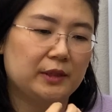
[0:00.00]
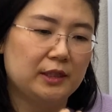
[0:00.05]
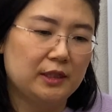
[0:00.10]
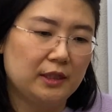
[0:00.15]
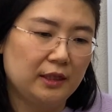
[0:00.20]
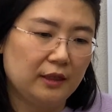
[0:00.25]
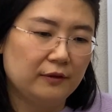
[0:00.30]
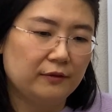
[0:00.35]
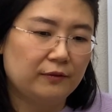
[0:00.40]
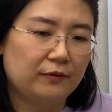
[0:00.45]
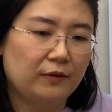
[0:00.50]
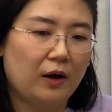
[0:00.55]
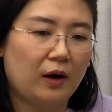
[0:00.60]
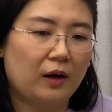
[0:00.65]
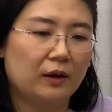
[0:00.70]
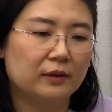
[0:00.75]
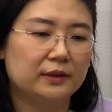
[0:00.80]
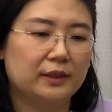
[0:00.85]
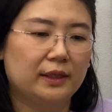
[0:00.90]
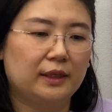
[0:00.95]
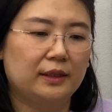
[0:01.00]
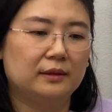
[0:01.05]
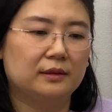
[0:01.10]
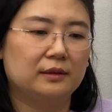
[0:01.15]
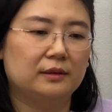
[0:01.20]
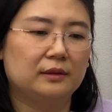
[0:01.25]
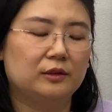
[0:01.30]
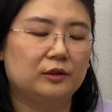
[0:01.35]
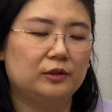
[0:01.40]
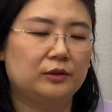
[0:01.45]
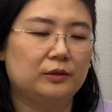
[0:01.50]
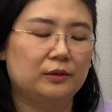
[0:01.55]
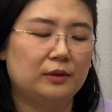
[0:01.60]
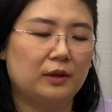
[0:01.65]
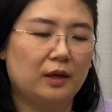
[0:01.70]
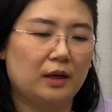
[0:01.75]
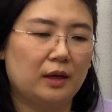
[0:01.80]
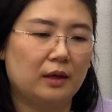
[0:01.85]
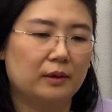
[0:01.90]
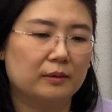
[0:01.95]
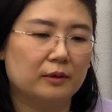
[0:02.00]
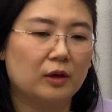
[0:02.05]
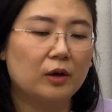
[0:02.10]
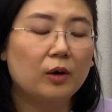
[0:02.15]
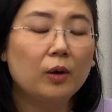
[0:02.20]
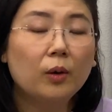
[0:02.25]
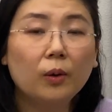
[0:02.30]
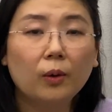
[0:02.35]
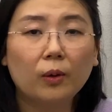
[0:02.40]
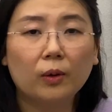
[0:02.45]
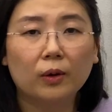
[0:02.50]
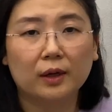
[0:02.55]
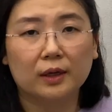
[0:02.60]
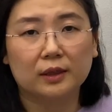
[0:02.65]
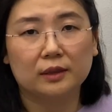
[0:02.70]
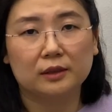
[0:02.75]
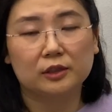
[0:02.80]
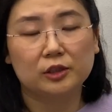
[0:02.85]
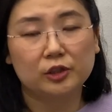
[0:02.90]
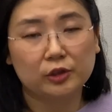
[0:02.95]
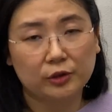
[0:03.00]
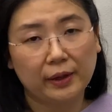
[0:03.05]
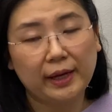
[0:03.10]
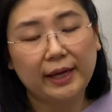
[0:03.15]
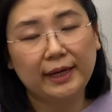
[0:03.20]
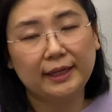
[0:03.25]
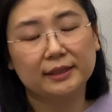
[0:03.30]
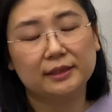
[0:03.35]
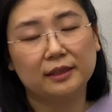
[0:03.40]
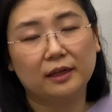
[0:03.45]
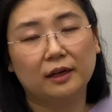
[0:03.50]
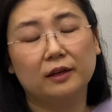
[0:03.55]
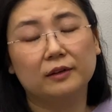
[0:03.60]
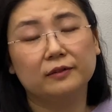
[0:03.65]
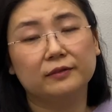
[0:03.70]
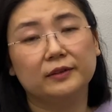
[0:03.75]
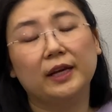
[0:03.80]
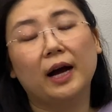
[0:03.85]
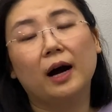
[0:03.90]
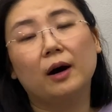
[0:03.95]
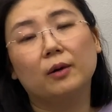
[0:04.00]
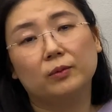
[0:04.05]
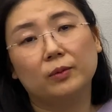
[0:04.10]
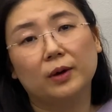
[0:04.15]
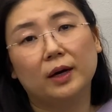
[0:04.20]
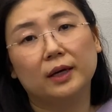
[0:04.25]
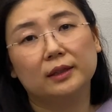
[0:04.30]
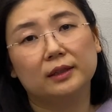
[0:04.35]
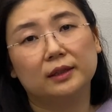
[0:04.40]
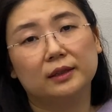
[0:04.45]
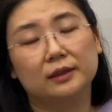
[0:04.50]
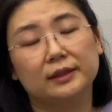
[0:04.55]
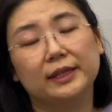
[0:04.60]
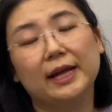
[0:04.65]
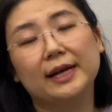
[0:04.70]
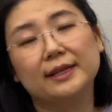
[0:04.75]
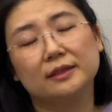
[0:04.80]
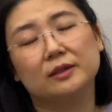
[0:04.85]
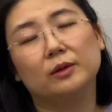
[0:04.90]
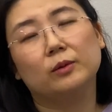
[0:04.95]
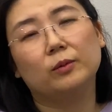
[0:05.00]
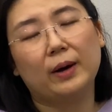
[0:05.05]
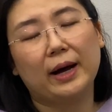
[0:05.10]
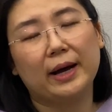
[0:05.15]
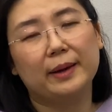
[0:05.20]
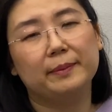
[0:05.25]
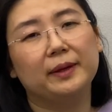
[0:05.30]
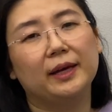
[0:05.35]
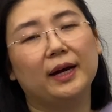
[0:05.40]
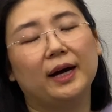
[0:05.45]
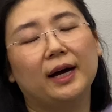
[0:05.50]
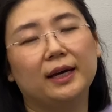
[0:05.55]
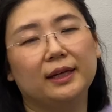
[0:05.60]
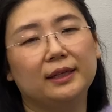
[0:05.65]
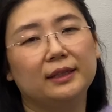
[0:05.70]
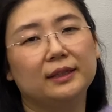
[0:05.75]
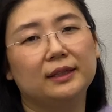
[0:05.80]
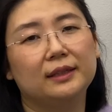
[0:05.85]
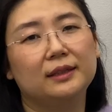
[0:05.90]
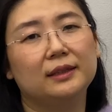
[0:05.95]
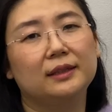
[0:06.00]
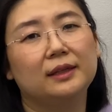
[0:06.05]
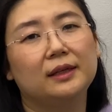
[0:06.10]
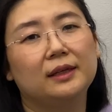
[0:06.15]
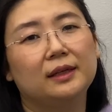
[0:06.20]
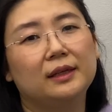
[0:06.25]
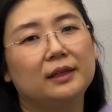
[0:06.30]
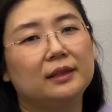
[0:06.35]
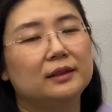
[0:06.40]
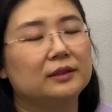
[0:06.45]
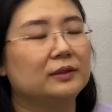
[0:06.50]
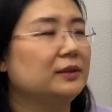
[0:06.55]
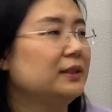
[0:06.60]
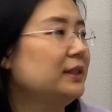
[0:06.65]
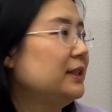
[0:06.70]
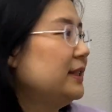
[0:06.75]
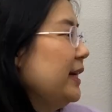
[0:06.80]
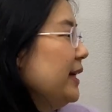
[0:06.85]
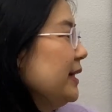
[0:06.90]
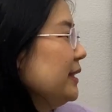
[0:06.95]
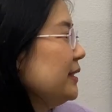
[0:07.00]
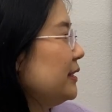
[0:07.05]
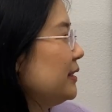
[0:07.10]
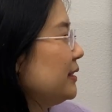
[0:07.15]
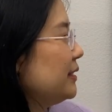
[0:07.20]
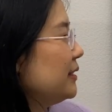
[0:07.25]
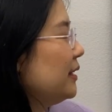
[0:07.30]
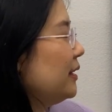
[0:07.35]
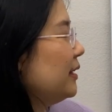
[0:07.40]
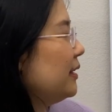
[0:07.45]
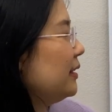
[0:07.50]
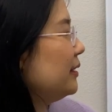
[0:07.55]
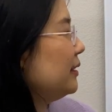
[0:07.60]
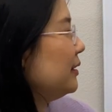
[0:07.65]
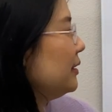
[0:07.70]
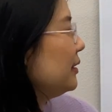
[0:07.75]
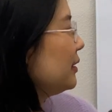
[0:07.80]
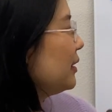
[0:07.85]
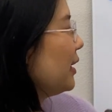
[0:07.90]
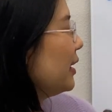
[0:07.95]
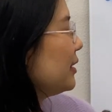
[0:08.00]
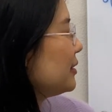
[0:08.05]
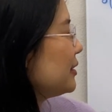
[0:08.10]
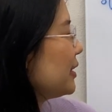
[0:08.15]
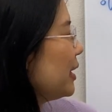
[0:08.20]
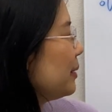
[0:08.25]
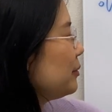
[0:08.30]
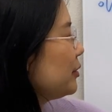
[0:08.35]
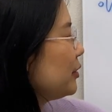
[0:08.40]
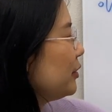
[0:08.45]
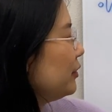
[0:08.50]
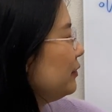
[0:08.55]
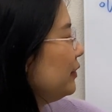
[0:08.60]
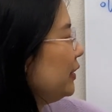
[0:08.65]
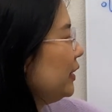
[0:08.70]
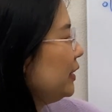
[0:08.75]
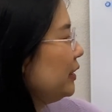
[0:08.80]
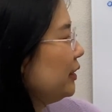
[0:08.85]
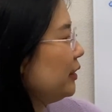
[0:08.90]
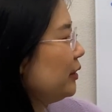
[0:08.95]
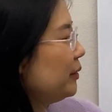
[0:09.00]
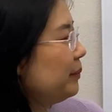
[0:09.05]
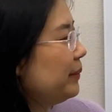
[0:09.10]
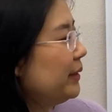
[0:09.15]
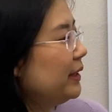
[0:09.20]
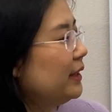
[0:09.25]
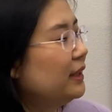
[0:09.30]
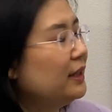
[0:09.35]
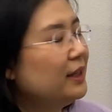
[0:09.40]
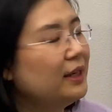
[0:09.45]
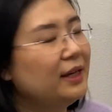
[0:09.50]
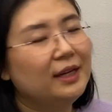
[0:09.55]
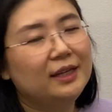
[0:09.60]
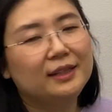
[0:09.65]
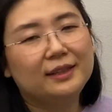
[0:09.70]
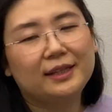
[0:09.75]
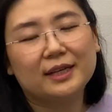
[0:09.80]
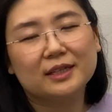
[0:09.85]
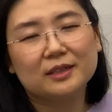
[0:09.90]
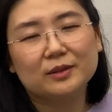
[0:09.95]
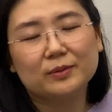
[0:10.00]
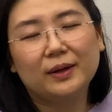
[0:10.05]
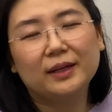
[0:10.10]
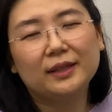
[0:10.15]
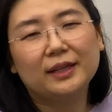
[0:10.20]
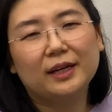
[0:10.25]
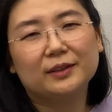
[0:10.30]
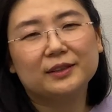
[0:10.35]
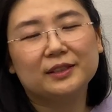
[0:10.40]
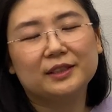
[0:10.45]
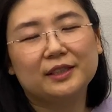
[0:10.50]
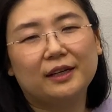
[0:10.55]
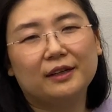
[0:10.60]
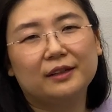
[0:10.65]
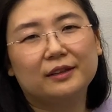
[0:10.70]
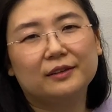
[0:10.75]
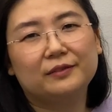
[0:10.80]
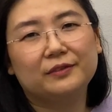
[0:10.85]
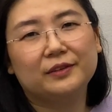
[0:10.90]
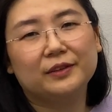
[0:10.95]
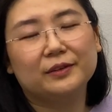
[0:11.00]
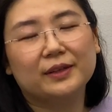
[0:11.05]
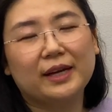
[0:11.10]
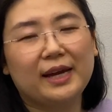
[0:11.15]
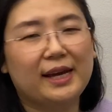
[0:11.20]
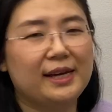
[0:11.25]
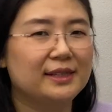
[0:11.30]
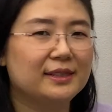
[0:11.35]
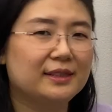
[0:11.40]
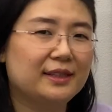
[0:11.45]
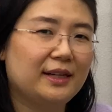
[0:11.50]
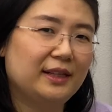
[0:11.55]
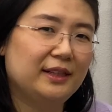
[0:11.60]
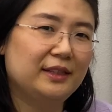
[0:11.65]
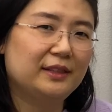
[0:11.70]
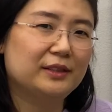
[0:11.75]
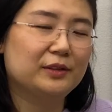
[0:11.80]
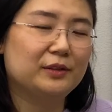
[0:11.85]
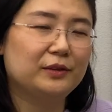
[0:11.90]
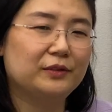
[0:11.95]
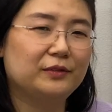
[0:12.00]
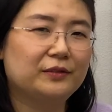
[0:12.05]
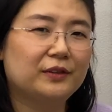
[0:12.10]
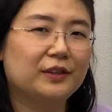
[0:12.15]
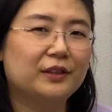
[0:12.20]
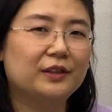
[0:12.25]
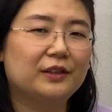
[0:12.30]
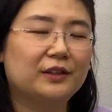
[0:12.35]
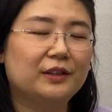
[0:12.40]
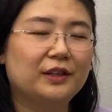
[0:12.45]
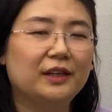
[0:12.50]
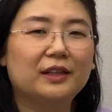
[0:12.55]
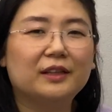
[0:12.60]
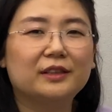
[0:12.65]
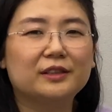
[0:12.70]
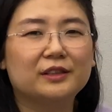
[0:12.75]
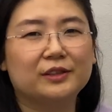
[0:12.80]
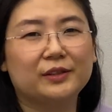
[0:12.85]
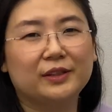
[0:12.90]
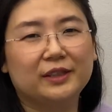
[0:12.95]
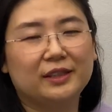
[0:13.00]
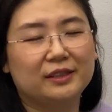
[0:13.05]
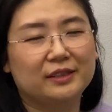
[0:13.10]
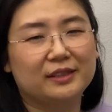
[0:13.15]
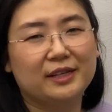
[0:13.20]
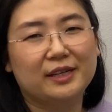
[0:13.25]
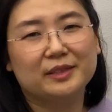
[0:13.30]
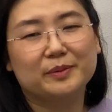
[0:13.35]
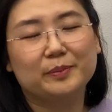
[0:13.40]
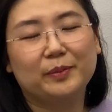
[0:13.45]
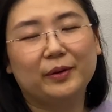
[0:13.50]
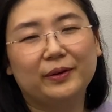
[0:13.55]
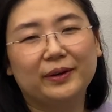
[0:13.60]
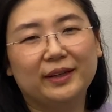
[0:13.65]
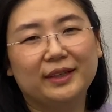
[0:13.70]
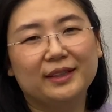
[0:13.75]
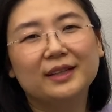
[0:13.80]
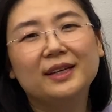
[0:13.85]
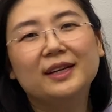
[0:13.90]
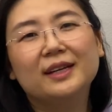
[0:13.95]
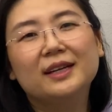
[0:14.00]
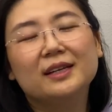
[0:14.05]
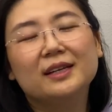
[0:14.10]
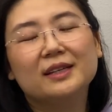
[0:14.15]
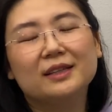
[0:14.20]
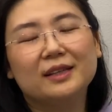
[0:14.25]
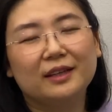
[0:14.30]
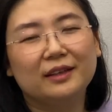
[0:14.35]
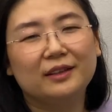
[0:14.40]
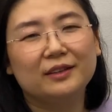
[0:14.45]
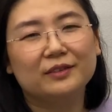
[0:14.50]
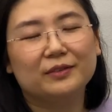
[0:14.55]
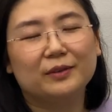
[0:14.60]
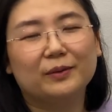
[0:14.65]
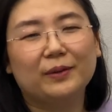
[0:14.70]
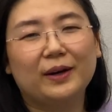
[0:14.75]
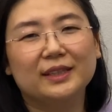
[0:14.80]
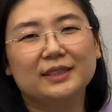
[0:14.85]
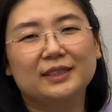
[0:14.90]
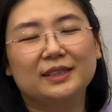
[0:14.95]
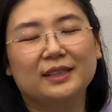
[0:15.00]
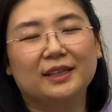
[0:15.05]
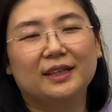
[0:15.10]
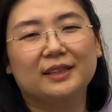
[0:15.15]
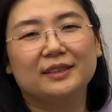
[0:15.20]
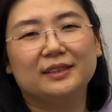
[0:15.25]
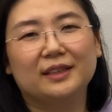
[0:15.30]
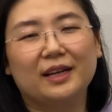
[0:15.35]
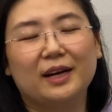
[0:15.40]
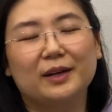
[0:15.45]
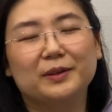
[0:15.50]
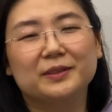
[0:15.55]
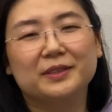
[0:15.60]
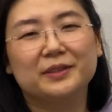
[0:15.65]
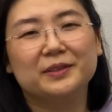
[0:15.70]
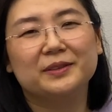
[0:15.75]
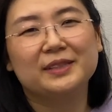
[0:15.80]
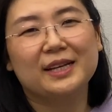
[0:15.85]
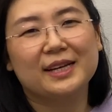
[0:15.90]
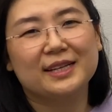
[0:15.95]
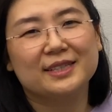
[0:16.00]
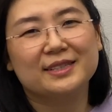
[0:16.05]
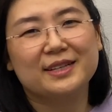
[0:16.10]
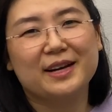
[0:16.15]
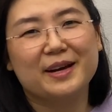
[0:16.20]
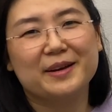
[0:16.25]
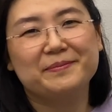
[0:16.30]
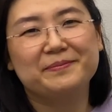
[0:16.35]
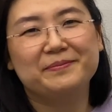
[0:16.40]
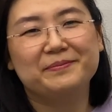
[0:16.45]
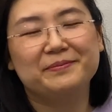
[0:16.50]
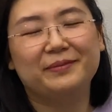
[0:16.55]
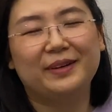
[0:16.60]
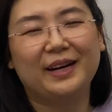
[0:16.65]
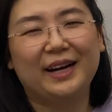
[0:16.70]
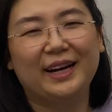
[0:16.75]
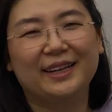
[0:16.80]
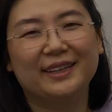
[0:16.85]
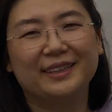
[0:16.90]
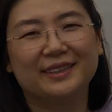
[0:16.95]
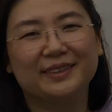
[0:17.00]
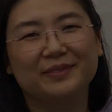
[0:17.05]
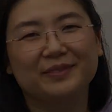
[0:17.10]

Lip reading: default and core trait of young water. That's the why behind it. So today just a conceptual video, but next one I'll share a few case studies to further illustrate today's point. Thank you for watching, and I'll see you next time. Bye.